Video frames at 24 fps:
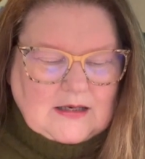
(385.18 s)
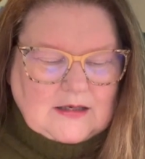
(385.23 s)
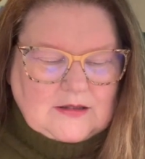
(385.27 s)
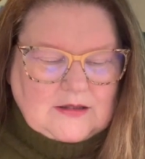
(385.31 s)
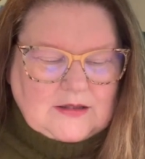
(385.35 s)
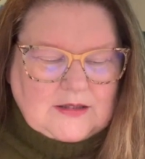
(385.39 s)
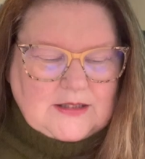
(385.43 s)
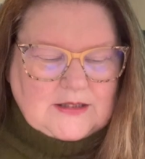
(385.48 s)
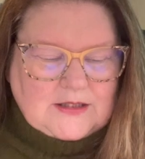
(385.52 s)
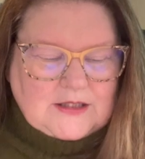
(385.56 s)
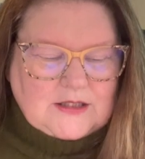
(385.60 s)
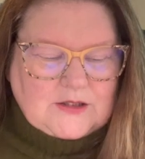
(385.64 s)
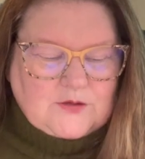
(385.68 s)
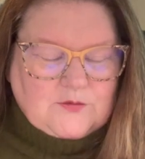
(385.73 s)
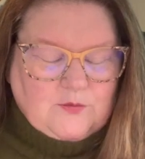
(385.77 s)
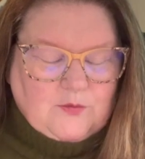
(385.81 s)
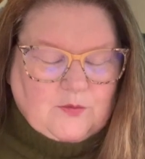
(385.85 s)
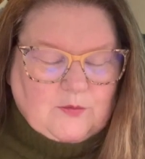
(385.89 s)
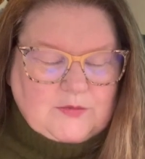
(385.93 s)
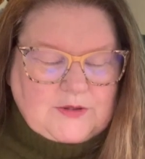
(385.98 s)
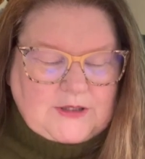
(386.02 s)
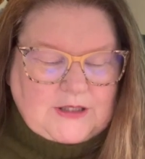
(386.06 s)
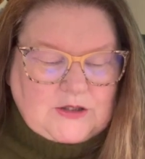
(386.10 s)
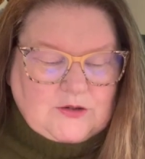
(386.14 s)
This is
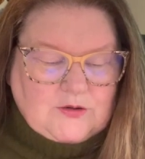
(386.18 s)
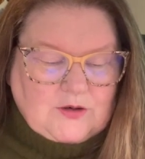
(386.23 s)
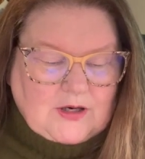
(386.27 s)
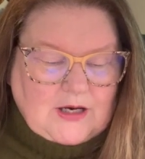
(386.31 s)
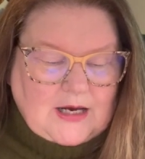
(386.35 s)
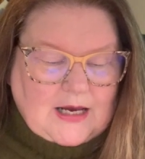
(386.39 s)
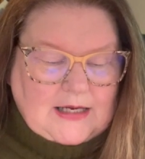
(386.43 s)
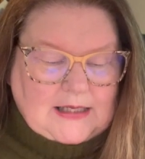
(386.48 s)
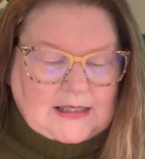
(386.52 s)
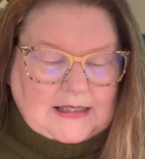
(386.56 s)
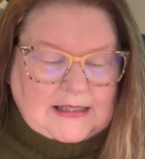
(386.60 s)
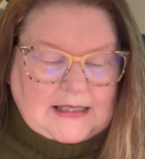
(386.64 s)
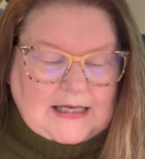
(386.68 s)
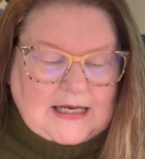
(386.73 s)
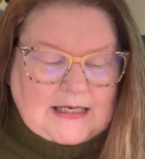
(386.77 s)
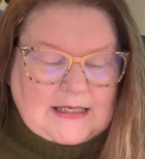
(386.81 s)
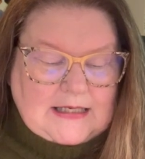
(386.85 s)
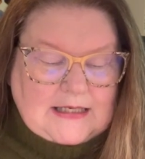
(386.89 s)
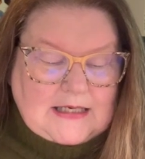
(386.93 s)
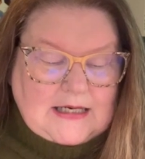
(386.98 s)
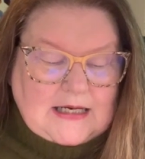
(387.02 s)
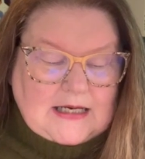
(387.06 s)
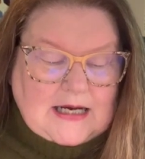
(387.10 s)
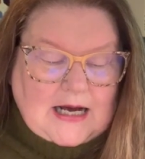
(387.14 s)
from Deidre and
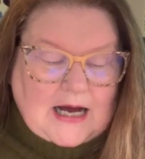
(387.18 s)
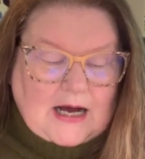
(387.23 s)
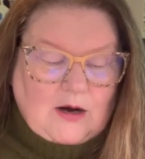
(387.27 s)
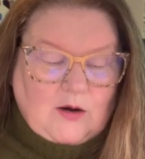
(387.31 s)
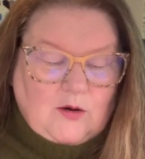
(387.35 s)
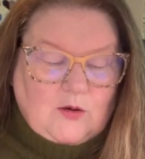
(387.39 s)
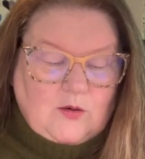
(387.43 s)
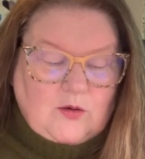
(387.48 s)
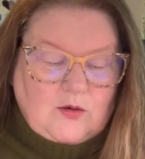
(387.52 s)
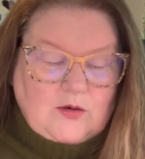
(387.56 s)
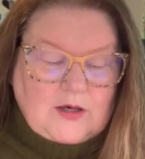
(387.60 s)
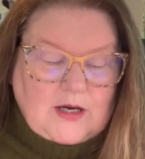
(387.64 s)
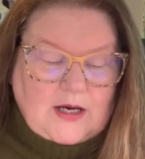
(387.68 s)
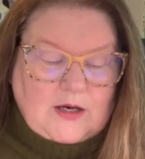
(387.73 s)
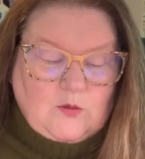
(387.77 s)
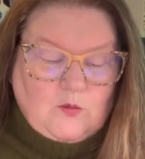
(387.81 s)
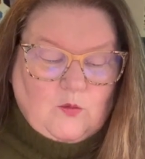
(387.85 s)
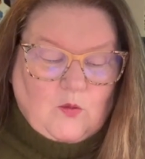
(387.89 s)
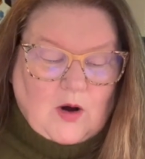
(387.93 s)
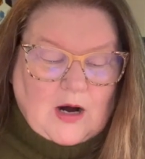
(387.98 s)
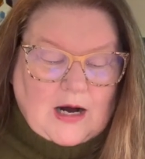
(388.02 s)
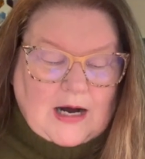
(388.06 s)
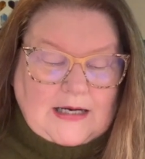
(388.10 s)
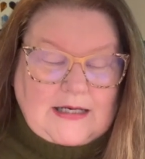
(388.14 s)
Lynn. How and
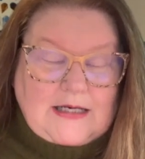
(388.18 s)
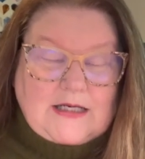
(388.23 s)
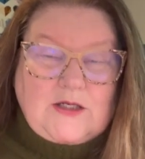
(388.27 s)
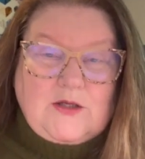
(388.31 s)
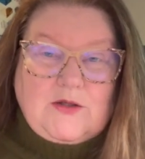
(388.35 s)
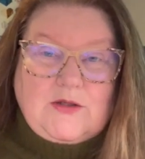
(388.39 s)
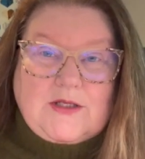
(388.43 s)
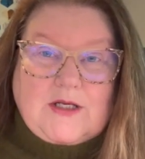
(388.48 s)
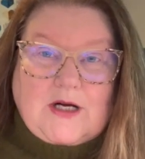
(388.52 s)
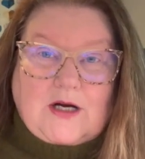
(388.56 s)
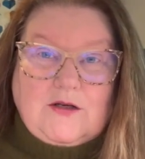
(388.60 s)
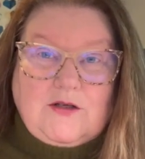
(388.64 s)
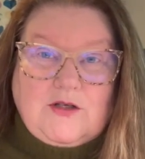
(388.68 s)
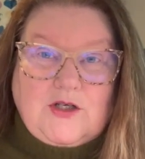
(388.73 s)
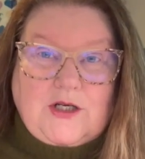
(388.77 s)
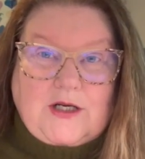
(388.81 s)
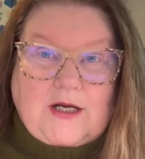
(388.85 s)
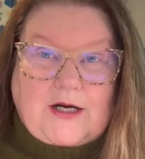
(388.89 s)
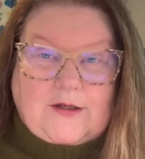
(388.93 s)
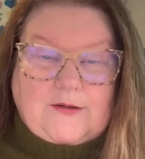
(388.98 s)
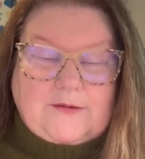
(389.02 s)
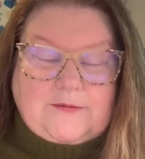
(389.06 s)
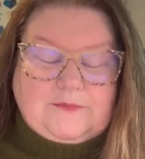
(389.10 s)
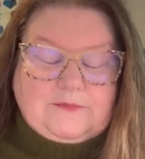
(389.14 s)
why did you start your
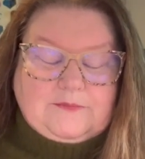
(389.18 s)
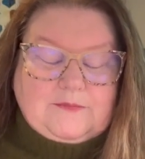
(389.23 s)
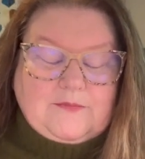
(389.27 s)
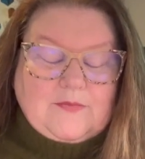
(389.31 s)
channel?